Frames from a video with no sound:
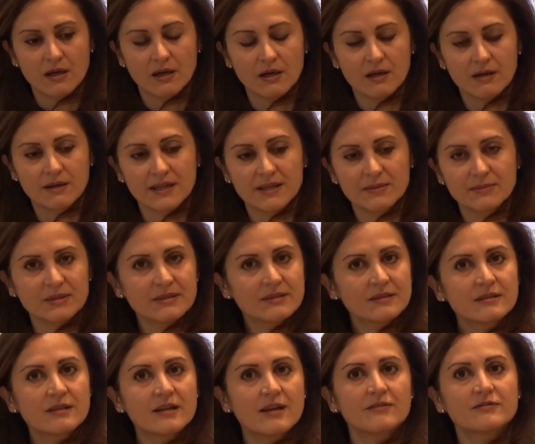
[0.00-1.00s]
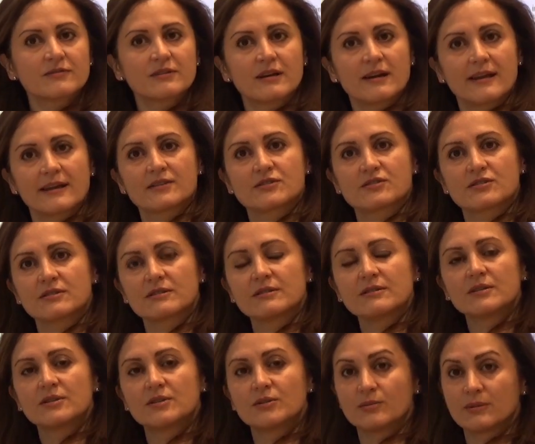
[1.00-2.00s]
Uh, immediately after lecture,
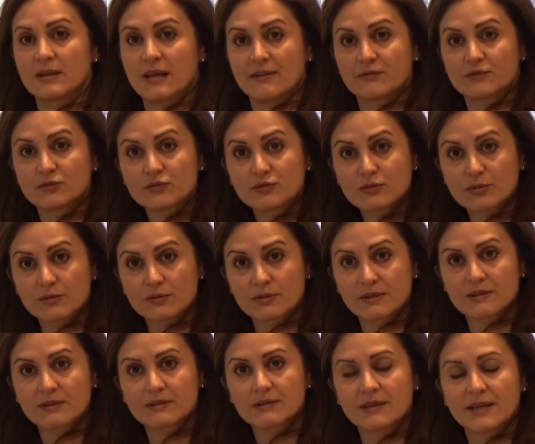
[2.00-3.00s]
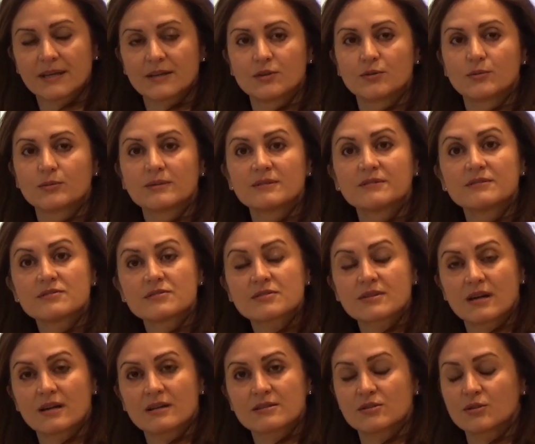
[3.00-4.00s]
you will have tutorial and you will
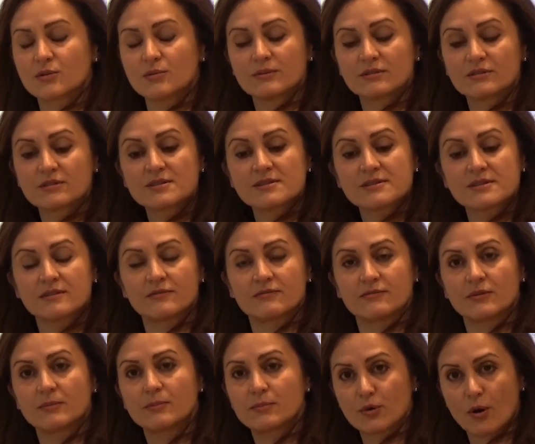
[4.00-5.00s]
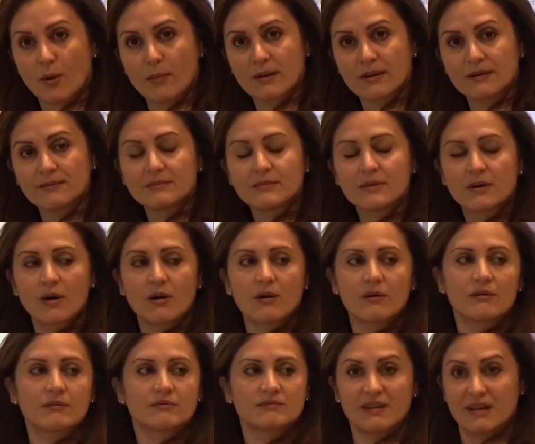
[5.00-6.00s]
discuss, you will receive problem
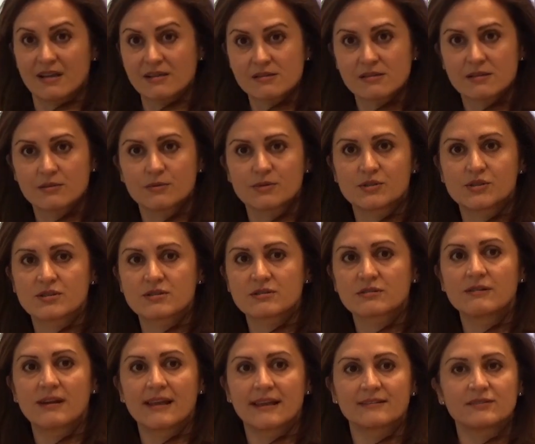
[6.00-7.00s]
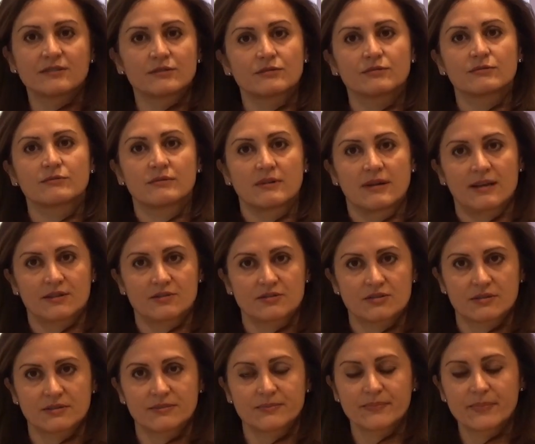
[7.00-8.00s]
or task which is related to the
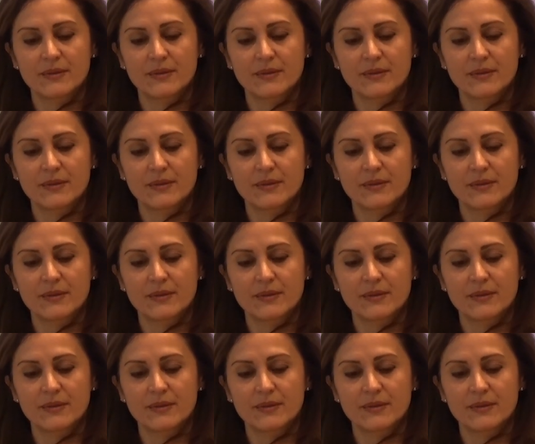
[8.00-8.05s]
lecture.